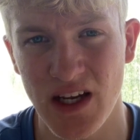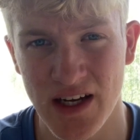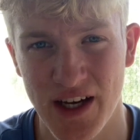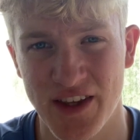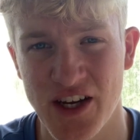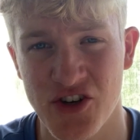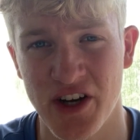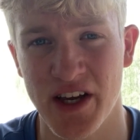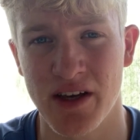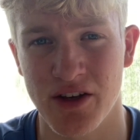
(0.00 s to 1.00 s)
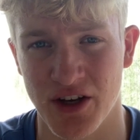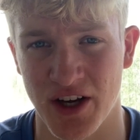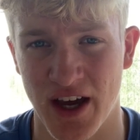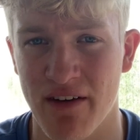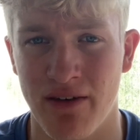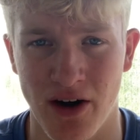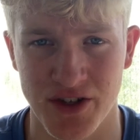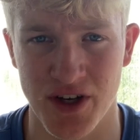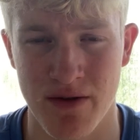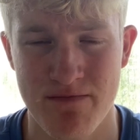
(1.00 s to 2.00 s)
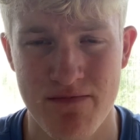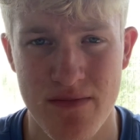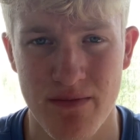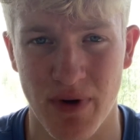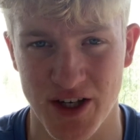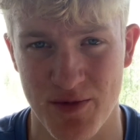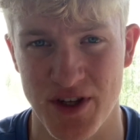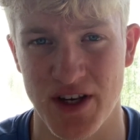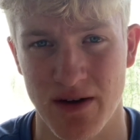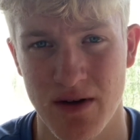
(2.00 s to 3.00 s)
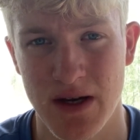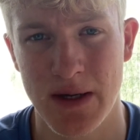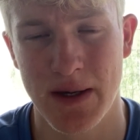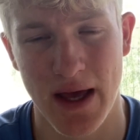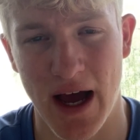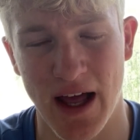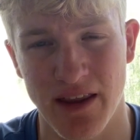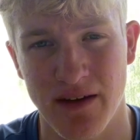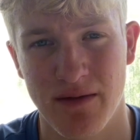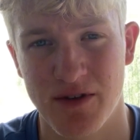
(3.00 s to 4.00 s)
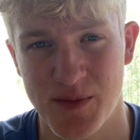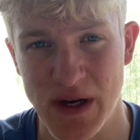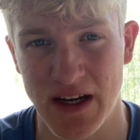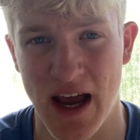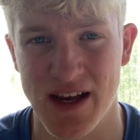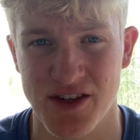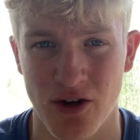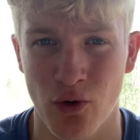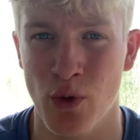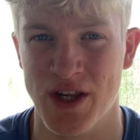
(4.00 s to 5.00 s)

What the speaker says: Additionally, you're going to get faster by sprinting, and speed gains are always